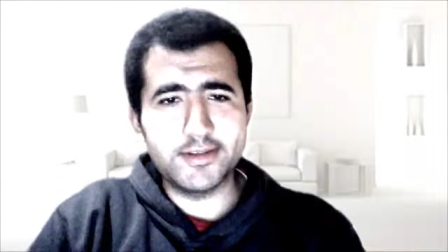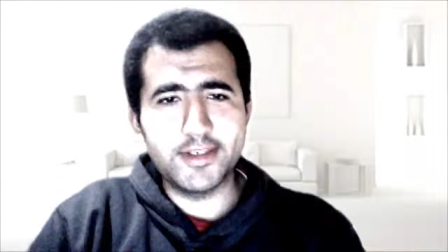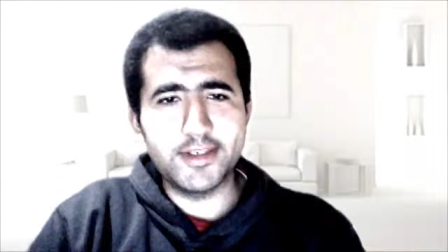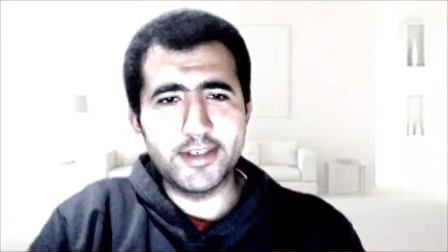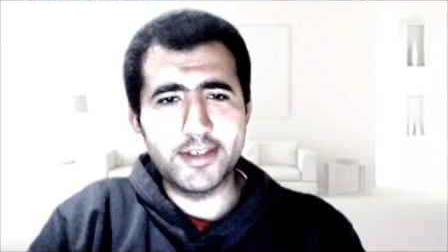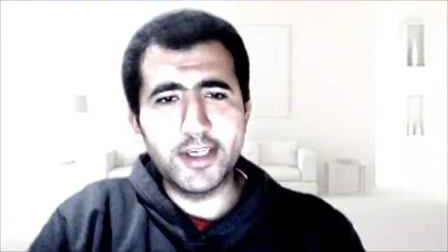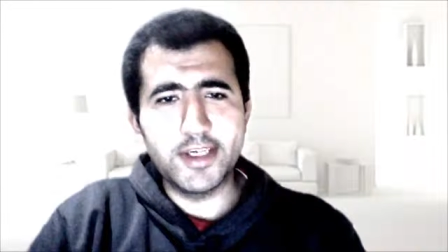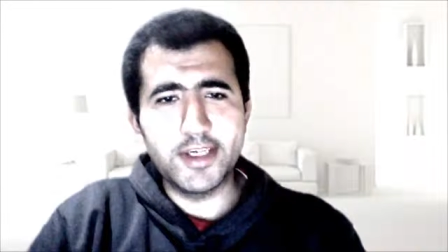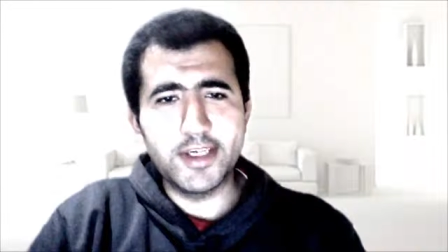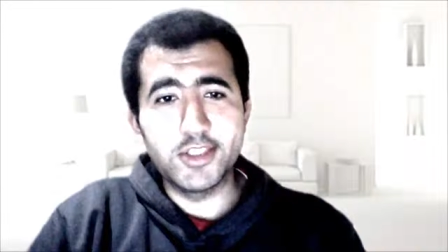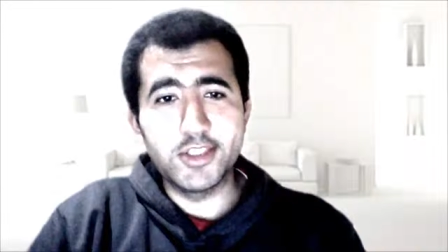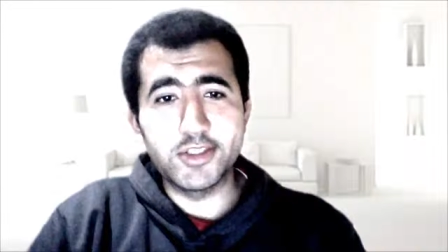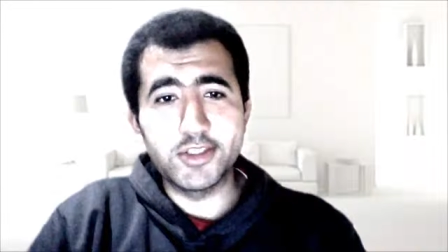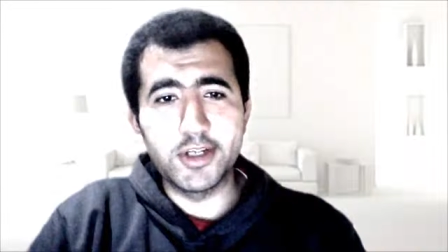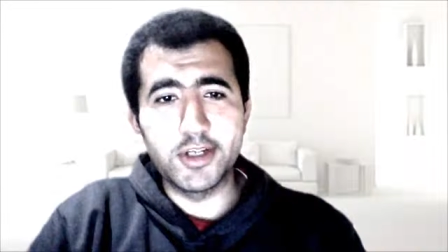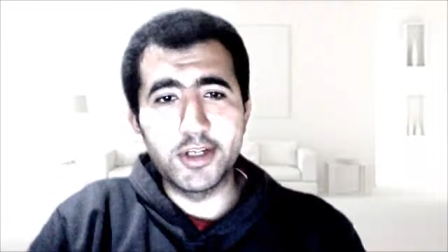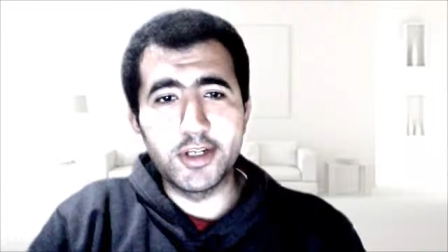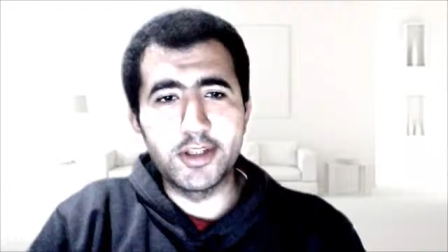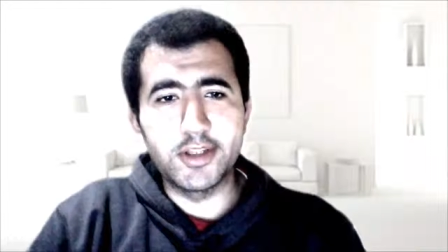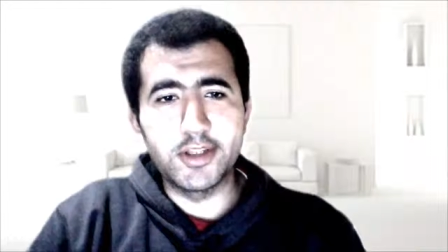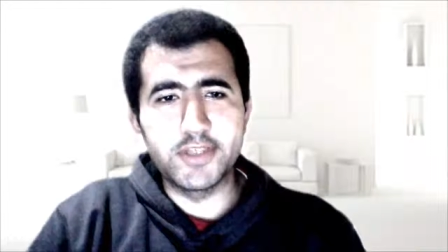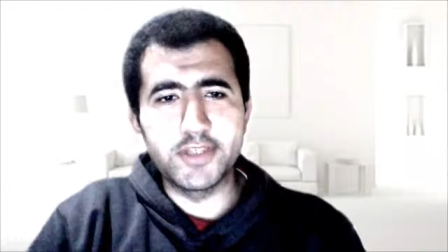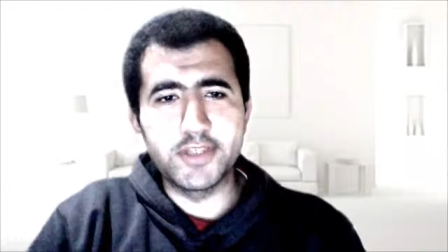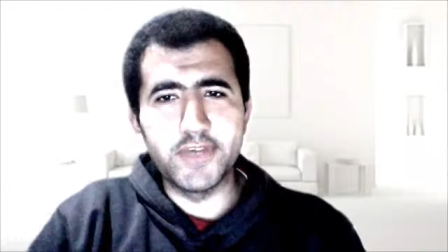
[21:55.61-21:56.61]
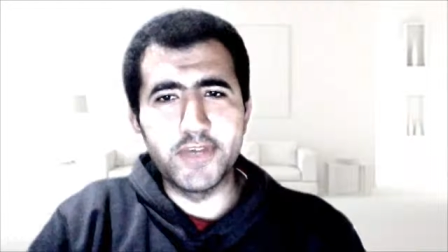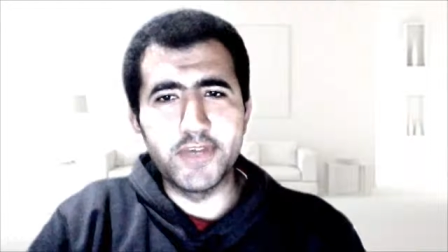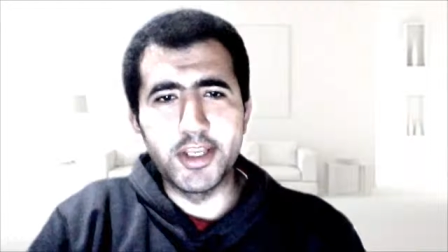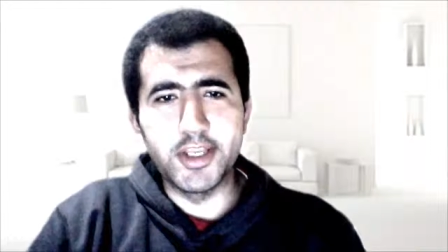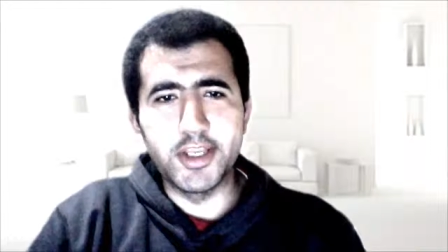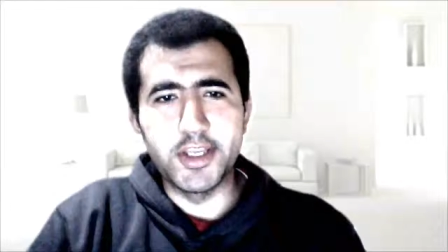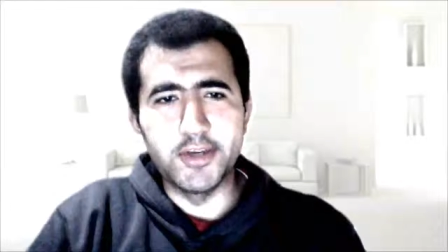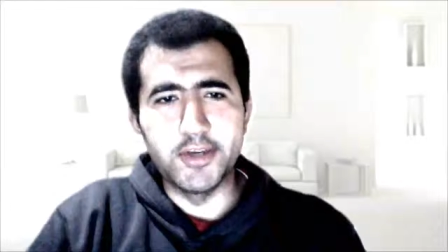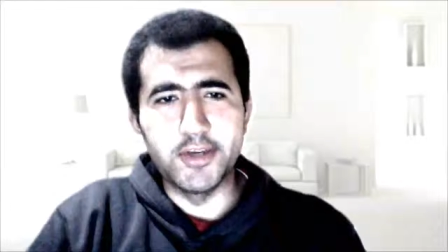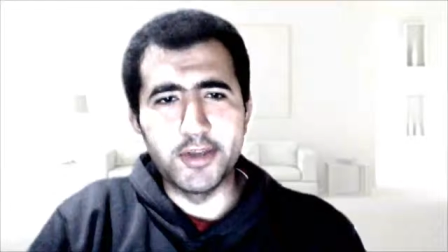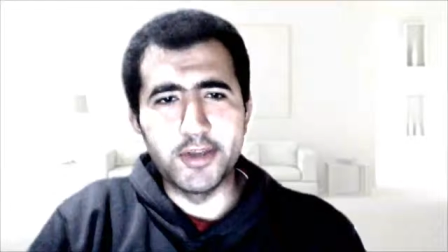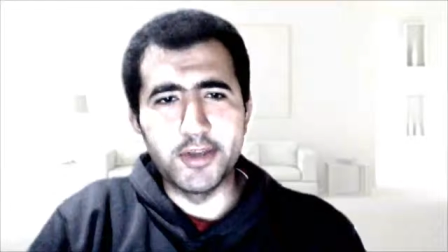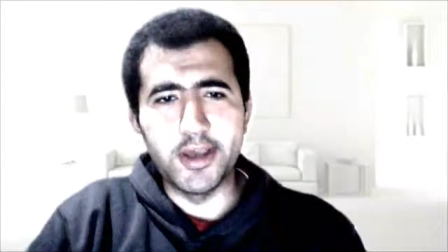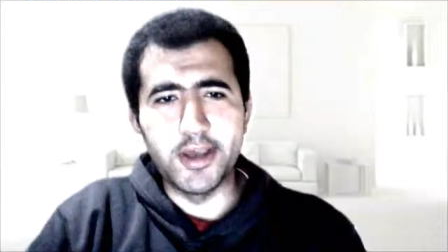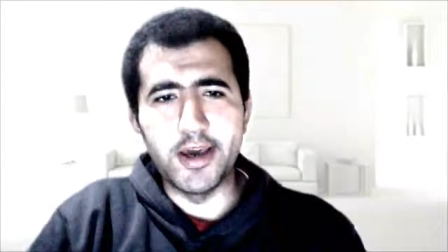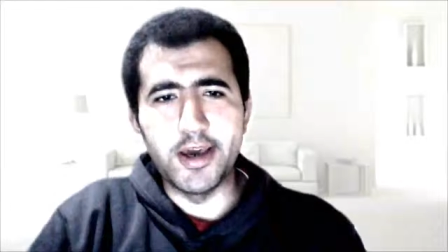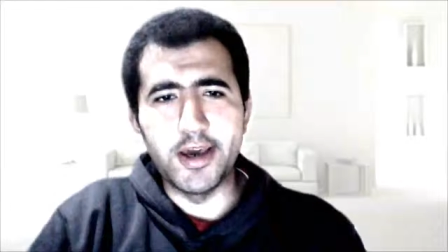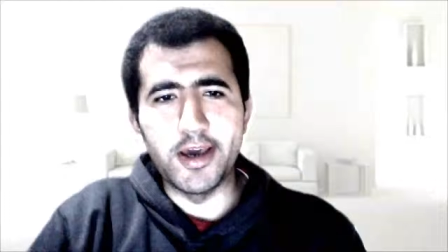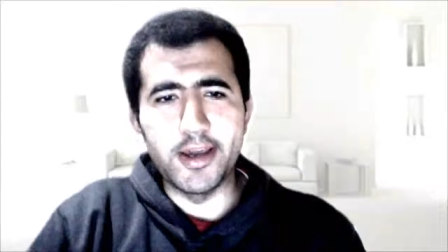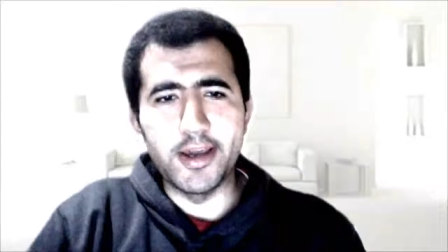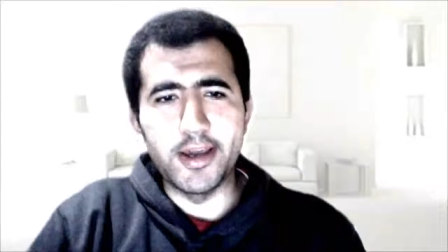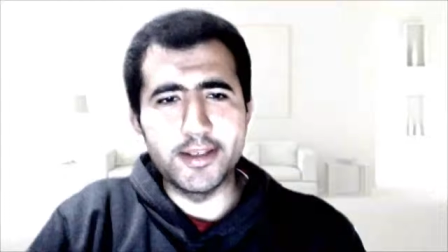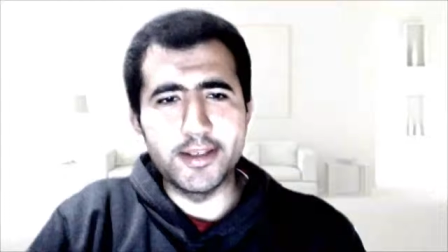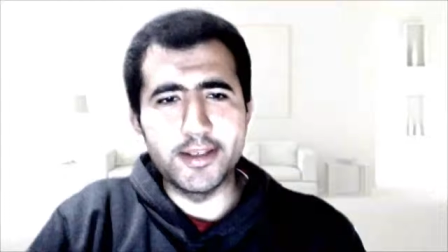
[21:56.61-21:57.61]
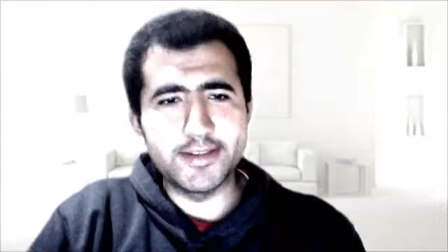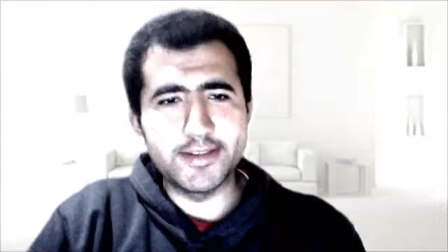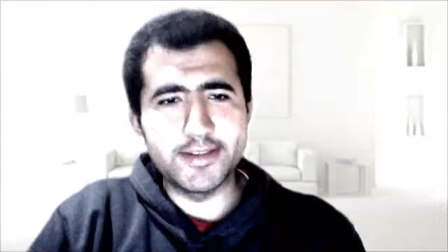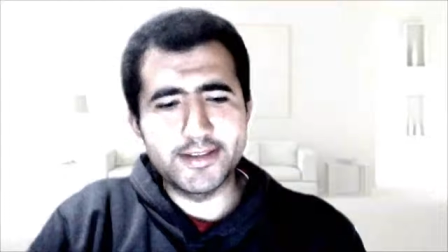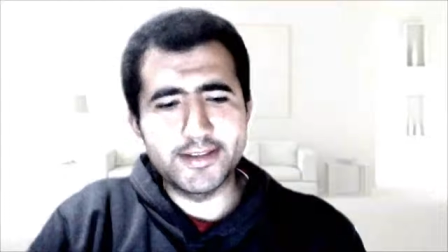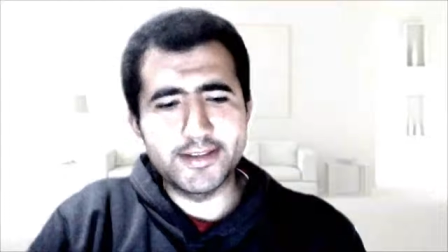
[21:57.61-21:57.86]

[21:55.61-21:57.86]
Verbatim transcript: Share this video, guys.